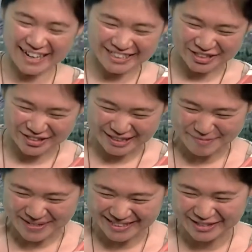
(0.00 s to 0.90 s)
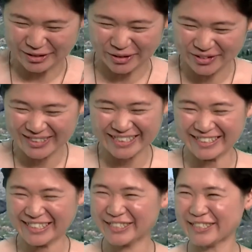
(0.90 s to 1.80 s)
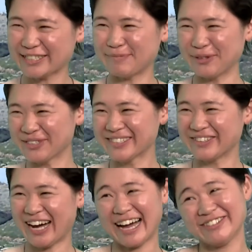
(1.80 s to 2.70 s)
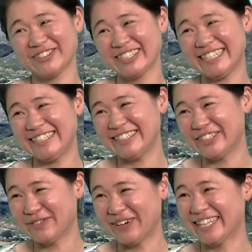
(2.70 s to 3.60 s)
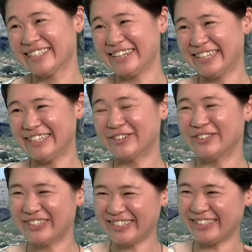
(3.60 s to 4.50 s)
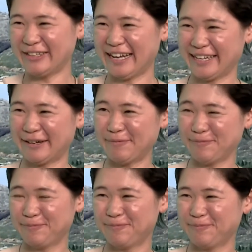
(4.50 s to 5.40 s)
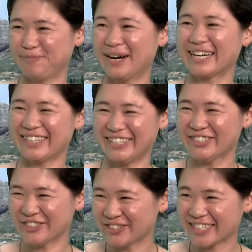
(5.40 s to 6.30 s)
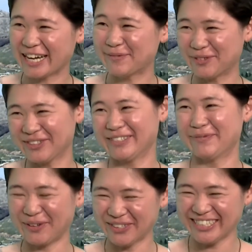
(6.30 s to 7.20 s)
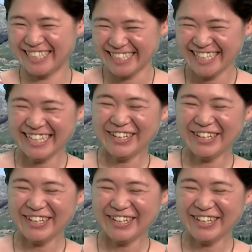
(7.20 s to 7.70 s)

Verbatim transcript: actually been to only research boats, so I don't really know about the real, like a vacation type of right, boat. Right, right, yeah.